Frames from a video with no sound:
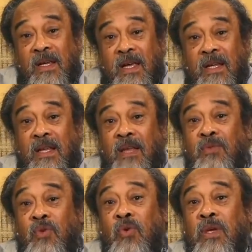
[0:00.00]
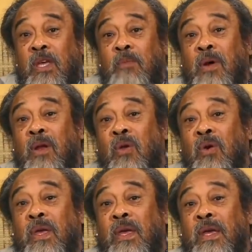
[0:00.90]
And if you keep on
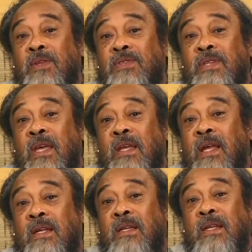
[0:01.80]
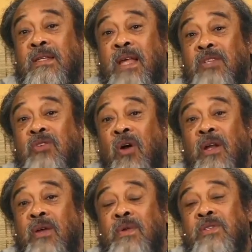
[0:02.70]
looking and seeing that that's
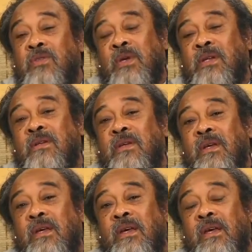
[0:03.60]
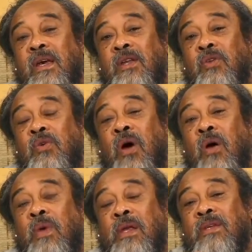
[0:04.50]
all there is to it, and you
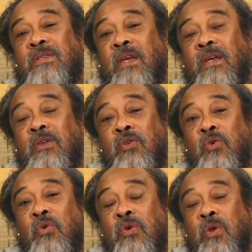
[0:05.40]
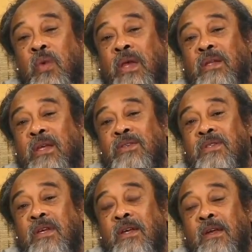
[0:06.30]
are witnessing, you, the
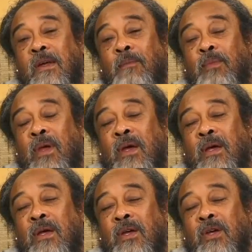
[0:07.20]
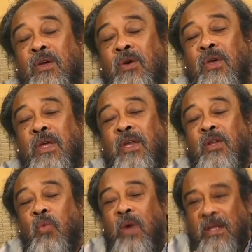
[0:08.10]
witness,
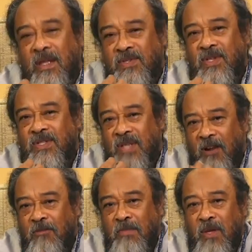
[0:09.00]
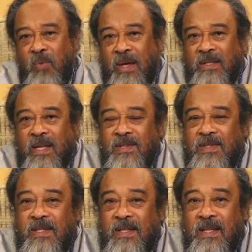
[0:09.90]
can the witness itself be
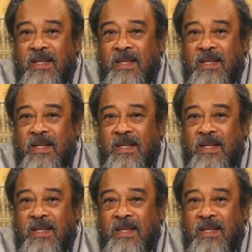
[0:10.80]
witnessed?